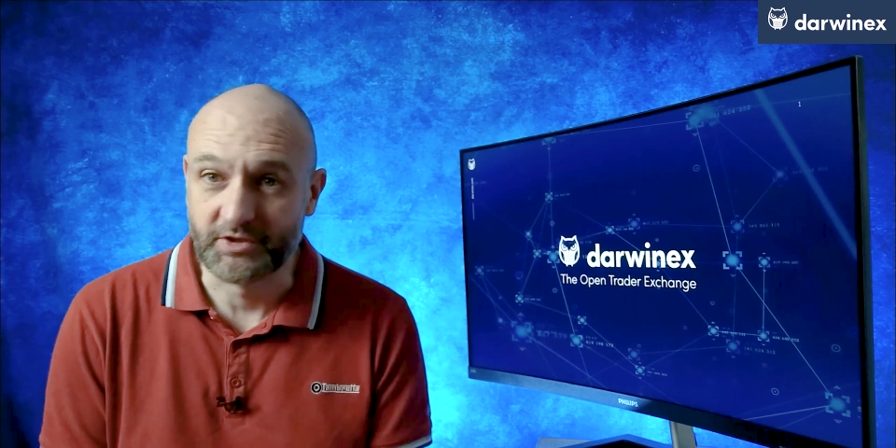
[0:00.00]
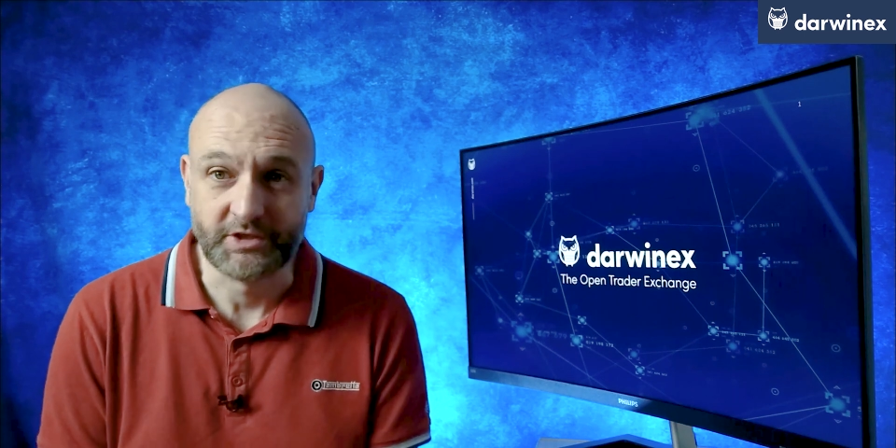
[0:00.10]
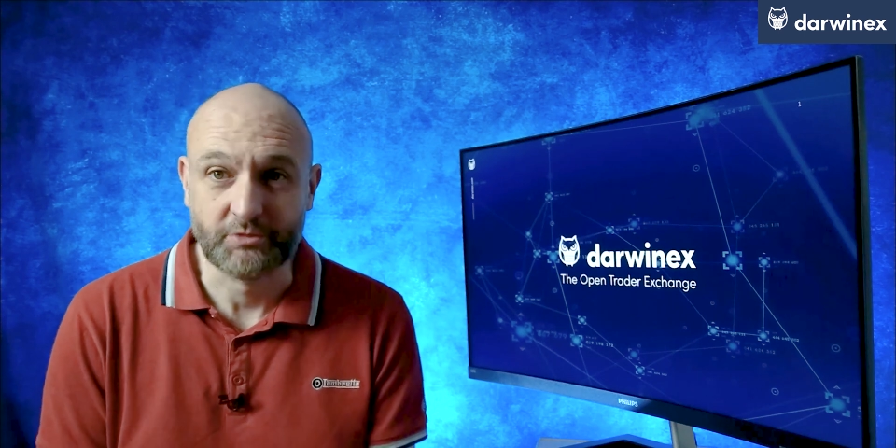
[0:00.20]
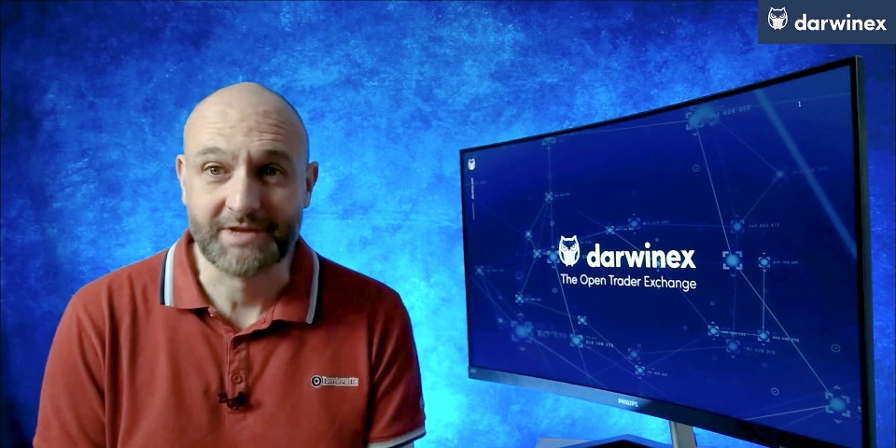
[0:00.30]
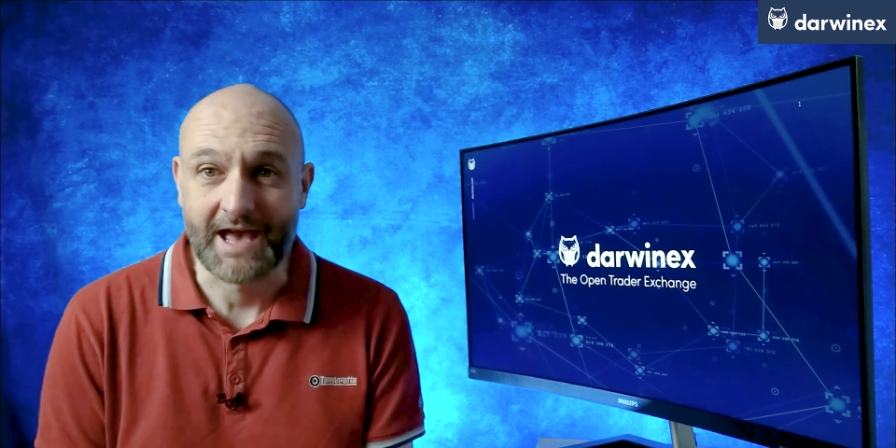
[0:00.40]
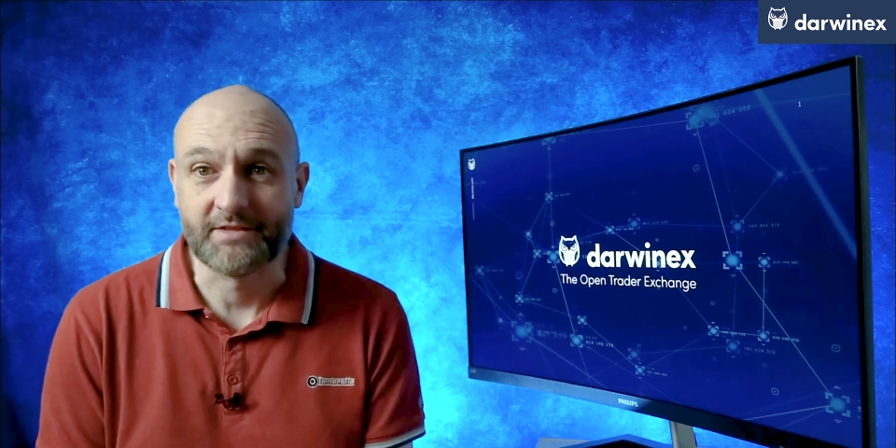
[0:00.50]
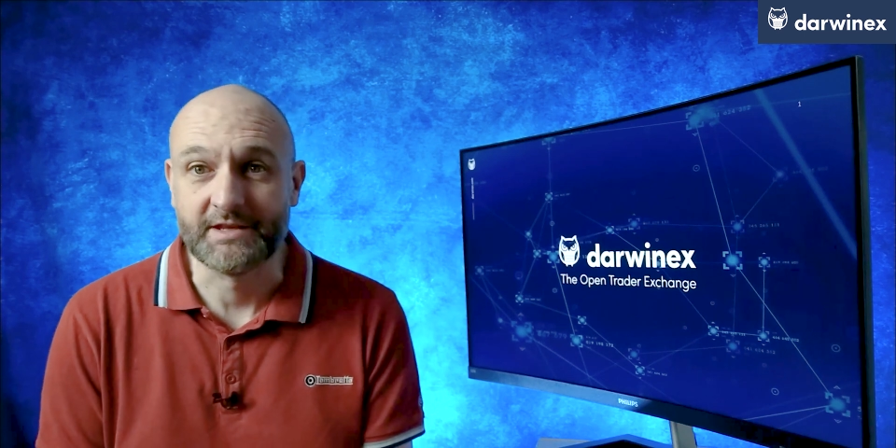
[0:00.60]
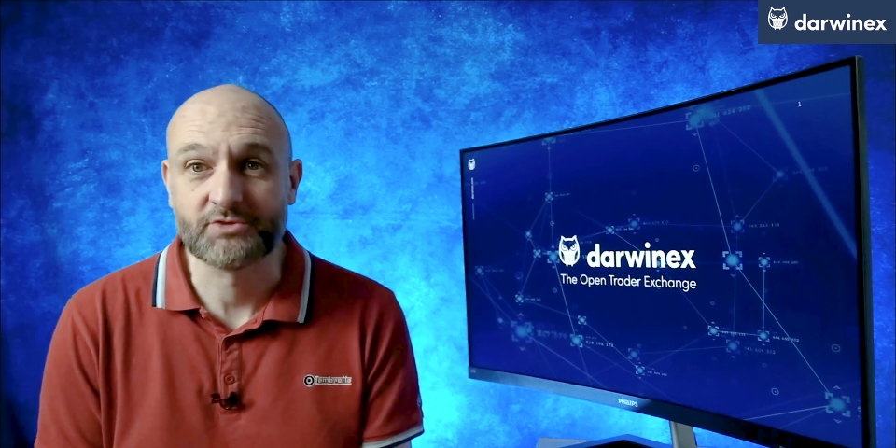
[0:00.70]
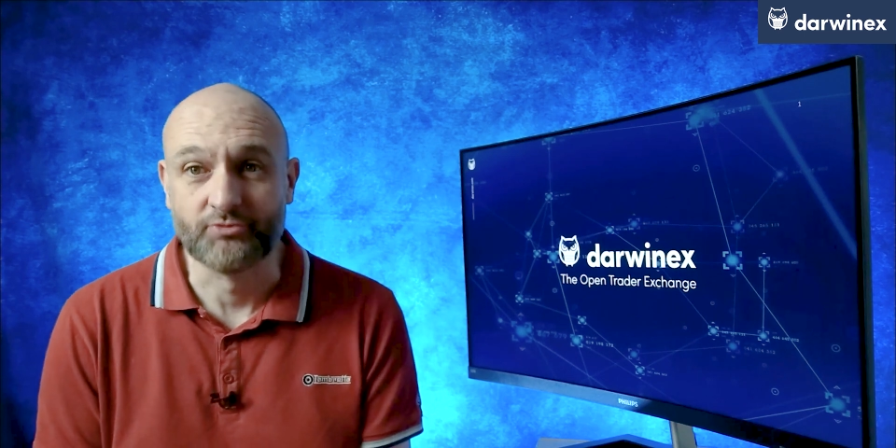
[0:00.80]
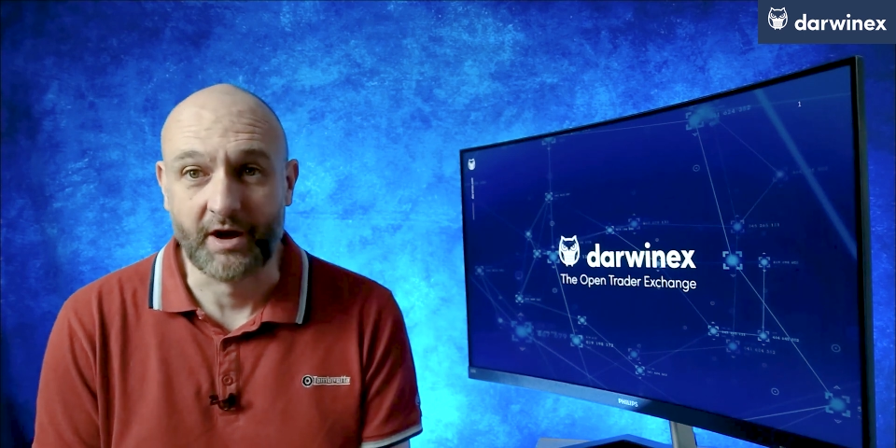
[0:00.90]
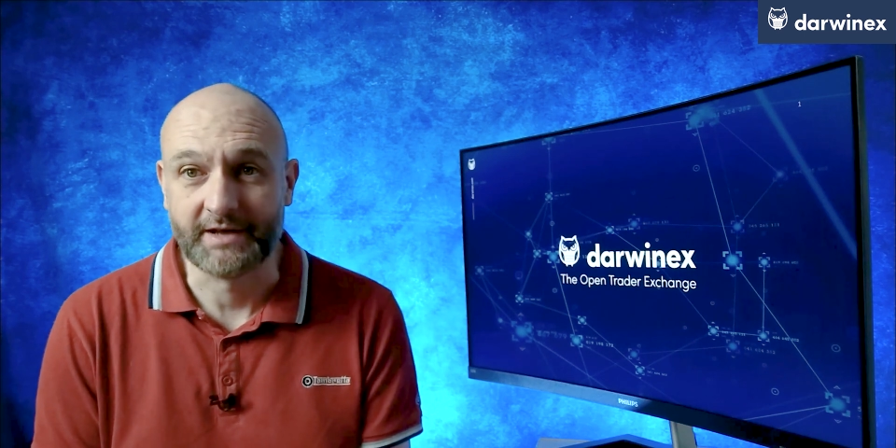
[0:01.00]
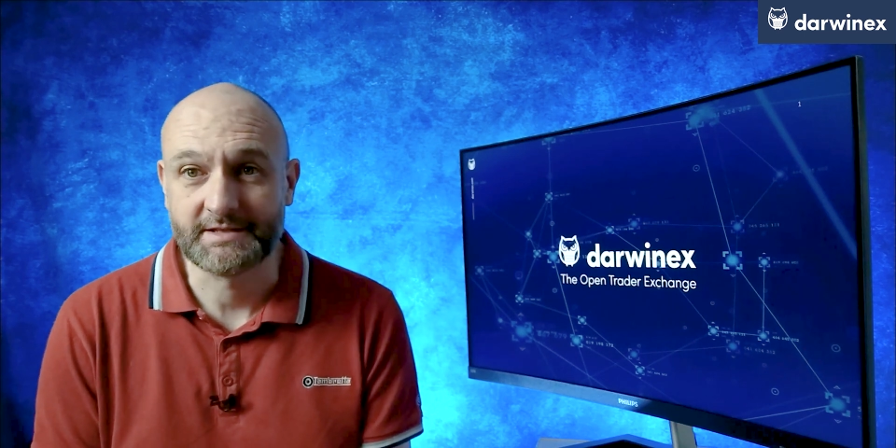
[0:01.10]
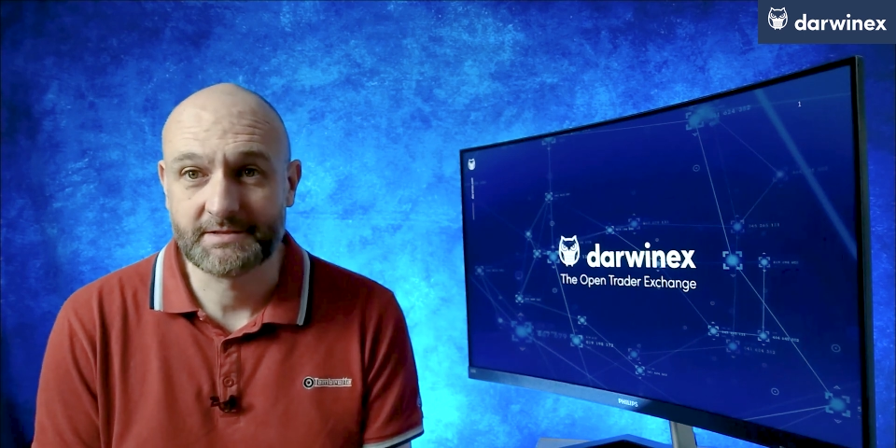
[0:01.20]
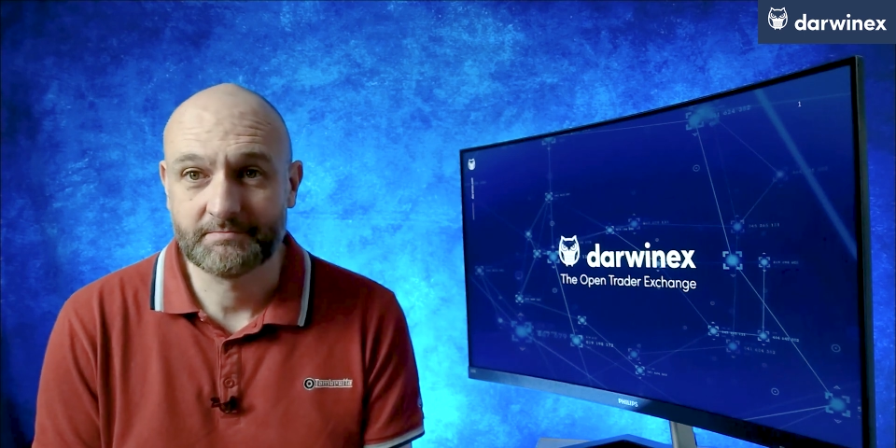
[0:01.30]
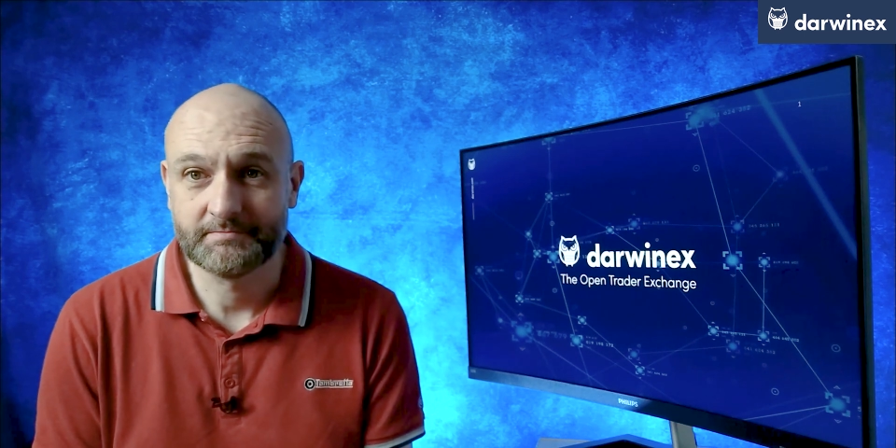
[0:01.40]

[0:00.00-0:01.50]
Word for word: that you get this right.